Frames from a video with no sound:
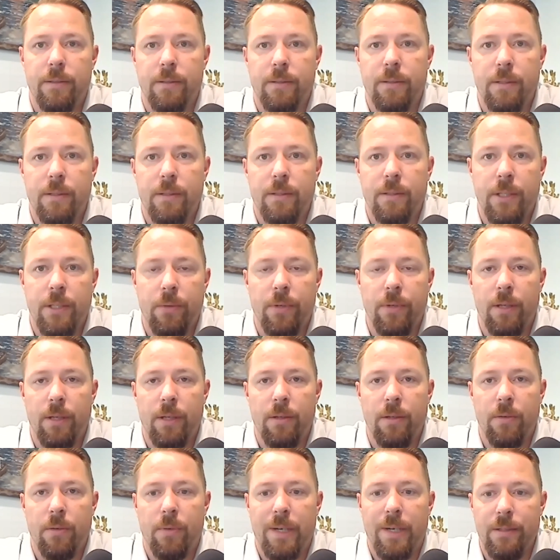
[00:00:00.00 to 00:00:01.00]
you would
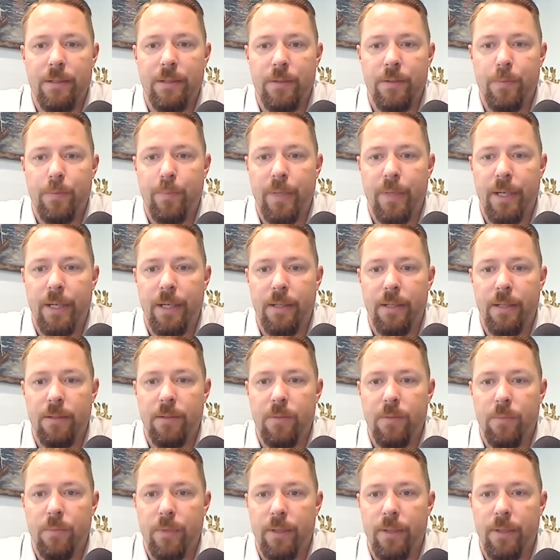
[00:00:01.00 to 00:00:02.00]
otherwise
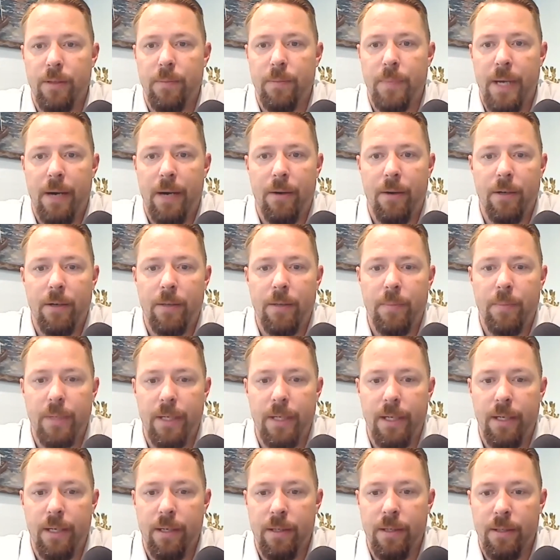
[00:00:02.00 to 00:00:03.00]
spend with the power to
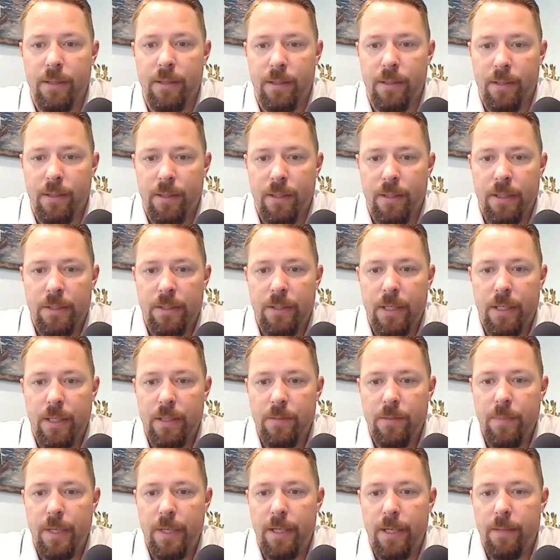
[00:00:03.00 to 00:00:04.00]
be
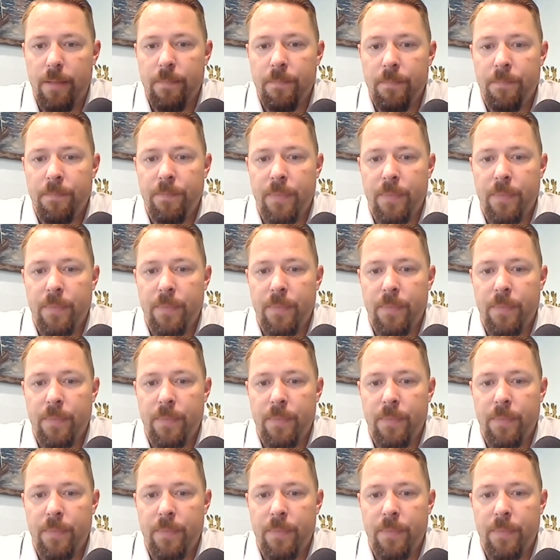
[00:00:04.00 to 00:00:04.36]
transmitted.